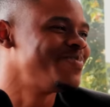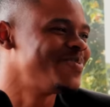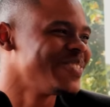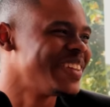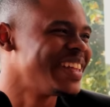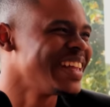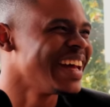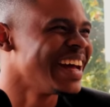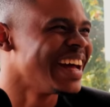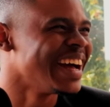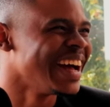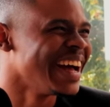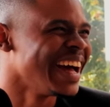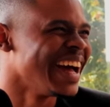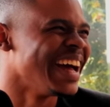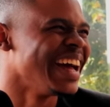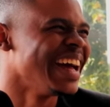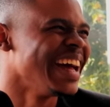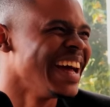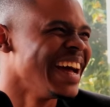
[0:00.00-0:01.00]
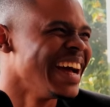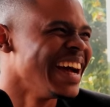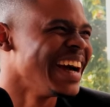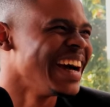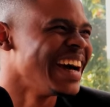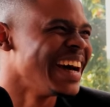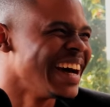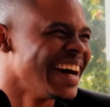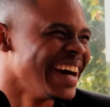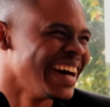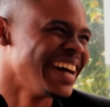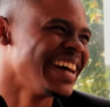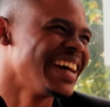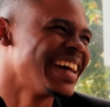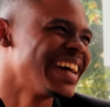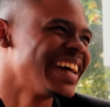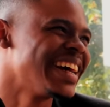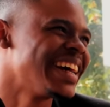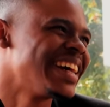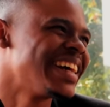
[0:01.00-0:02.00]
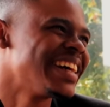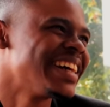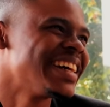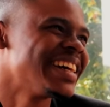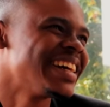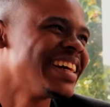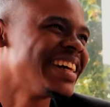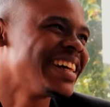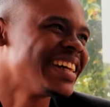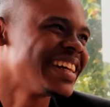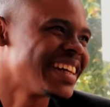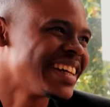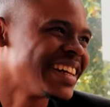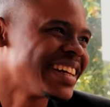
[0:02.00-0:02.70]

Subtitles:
I don't want to lie. I'm from good sense. I'm very much in control.